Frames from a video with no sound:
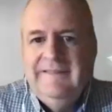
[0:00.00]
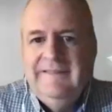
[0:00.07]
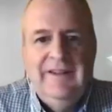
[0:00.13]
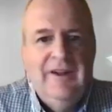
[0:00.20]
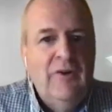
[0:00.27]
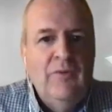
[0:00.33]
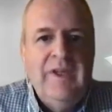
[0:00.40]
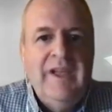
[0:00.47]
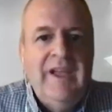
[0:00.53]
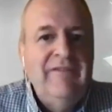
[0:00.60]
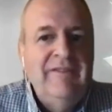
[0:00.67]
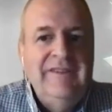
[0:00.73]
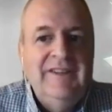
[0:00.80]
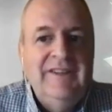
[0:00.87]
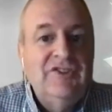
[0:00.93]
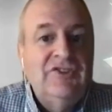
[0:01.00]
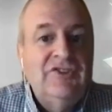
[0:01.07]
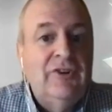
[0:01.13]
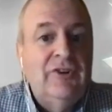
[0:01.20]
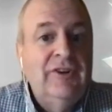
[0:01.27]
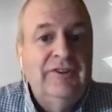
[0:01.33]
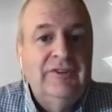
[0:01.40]
you know, we haven't yet
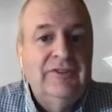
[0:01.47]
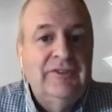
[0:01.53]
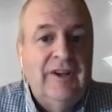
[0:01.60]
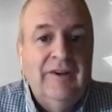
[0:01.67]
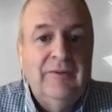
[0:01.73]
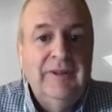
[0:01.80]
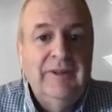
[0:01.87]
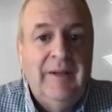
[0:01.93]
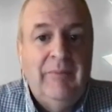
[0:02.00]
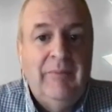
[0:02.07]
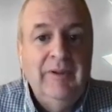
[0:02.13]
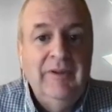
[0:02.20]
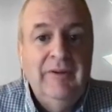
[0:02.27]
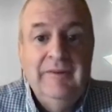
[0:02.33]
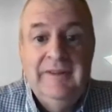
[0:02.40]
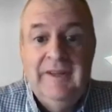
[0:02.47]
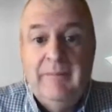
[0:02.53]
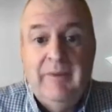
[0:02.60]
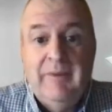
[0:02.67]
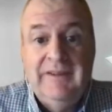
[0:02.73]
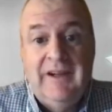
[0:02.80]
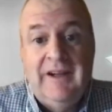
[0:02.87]
started to talk with Apollon
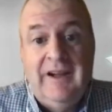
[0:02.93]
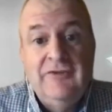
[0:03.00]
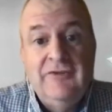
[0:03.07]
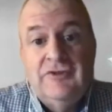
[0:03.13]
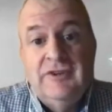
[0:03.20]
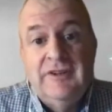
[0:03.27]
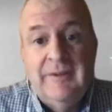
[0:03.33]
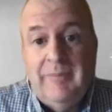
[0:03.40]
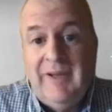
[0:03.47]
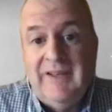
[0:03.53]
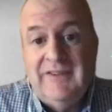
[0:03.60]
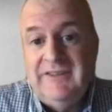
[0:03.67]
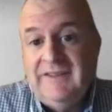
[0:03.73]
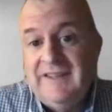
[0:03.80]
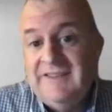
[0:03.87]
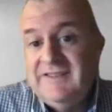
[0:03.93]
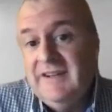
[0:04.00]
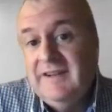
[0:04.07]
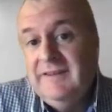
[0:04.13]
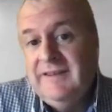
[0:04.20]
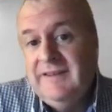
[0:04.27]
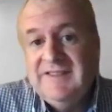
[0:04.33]
about the hydrogen capacity. That's
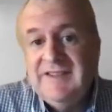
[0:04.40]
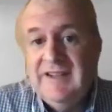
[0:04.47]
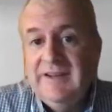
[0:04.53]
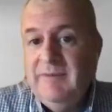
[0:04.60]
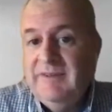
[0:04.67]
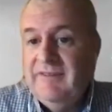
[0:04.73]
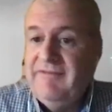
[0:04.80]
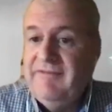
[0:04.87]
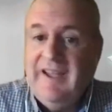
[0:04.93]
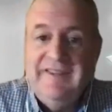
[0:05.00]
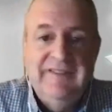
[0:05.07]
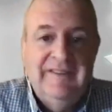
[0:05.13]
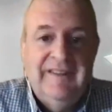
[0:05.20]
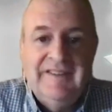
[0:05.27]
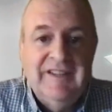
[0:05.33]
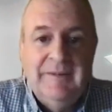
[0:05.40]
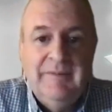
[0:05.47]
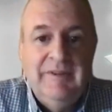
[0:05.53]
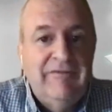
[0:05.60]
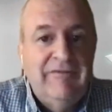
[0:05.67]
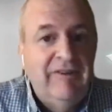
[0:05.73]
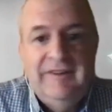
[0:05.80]
gonna that's gonna be the fast that's gonna be
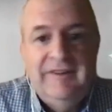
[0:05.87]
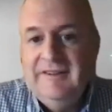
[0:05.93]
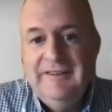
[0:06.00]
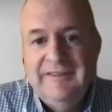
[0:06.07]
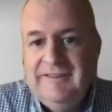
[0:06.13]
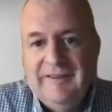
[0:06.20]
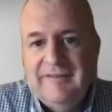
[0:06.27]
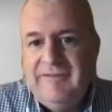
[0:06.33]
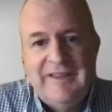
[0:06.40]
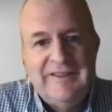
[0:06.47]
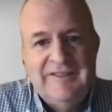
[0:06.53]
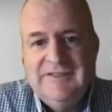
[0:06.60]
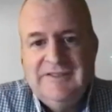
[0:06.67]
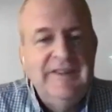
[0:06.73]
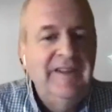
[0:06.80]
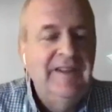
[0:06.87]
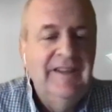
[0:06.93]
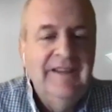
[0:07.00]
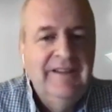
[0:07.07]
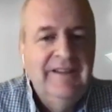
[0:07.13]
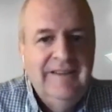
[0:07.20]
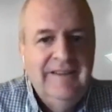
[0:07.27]
the fun the fastest thing
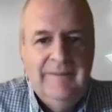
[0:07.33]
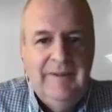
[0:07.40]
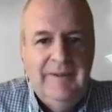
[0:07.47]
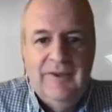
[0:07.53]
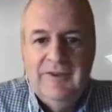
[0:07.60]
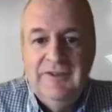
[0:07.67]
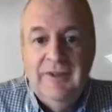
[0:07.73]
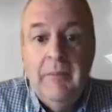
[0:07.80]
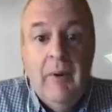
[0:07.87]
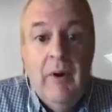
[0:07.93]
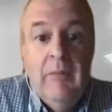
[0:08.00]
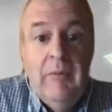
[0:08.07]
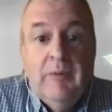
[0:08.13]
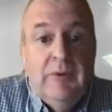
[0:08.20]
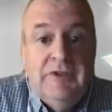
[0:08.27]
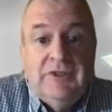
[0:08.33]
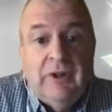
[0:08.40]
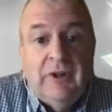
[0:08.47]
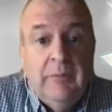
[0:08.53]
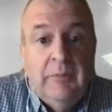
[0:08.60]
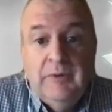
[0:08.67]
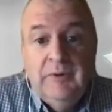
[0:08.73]
because the moment we
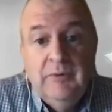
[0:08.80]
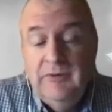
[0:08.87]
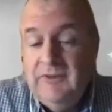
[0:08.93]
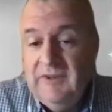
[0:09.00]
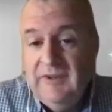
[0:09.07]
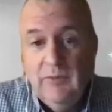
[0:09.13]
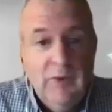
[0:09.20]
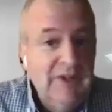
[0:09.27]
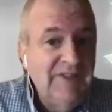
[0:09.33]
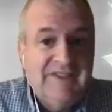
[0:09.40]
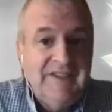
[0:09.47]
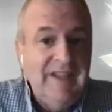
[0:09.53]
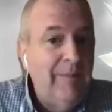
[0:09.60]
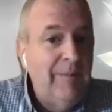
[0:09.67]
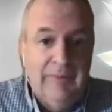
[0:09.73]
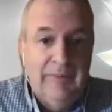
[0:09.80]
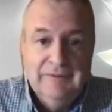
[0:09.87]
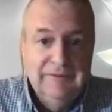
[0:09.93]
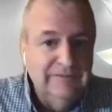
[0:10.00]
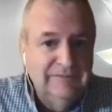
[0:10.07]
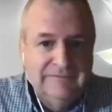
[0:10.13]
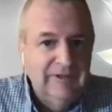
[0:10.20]
start producing one
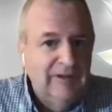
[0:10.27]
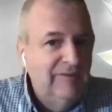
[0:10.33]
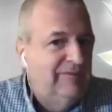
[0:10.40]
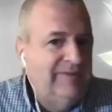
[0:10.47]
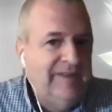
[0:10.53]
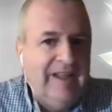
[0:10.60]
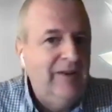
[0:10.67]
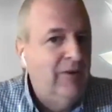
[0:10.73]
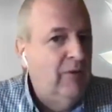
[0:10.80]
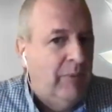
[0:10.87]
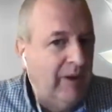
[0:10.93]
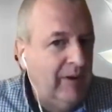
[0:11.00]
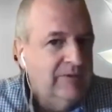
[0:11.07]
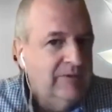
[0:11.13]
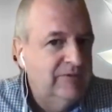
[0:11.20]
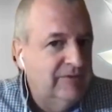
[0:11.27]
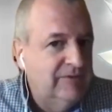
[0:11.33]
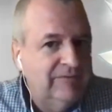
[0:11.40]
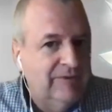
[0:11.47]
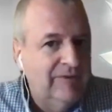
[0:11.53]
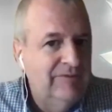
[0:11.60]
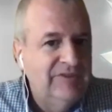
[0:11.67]
sample of nanopowders
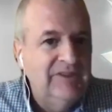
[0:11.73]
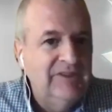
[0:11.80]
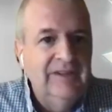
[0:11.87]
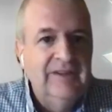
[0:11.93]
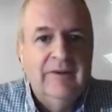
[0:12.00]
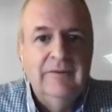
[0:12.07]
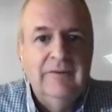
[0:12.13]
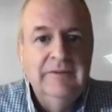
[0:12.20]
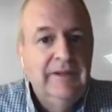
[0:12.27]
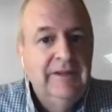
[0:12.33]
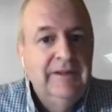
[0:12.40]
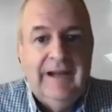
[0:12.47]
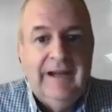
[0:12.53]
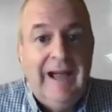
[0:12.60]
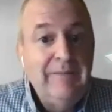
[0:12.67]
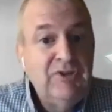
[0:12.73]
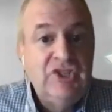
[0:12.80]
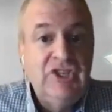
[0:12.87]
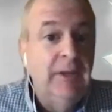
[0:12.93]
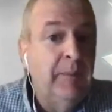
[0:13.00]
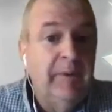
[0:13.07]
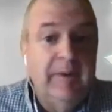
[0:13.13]
of, of silicone, I'm
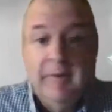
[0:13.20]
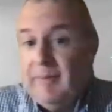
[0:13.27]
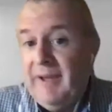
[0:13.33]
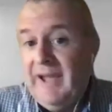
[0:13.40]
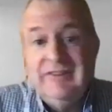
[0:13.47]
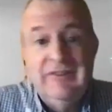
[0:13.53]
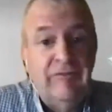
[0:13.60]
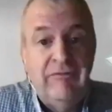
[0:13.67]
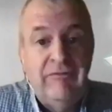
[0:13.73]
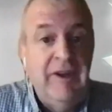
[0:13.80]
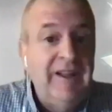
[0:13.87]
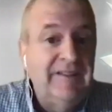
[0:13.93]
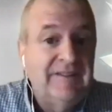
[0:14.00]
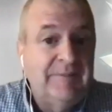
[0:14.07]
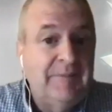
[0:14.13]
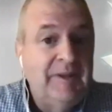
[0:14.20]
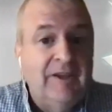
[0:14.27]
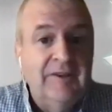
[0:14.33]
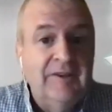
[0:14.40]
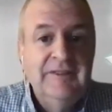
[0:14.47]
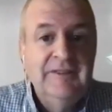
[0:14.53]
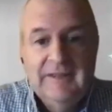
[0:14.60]
shipping it back to France
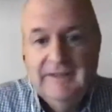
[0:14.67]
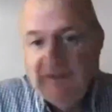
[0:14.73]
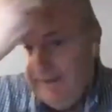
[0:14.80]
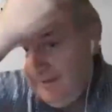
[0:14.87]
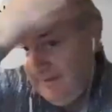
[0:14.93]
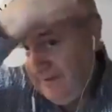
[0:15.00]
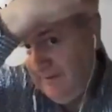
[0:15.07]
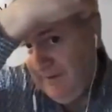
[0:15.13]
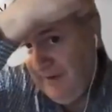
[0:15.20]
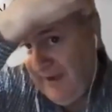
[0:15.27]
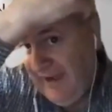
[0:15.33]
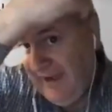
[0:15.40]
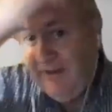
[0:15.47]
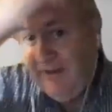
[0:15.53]
because you know, I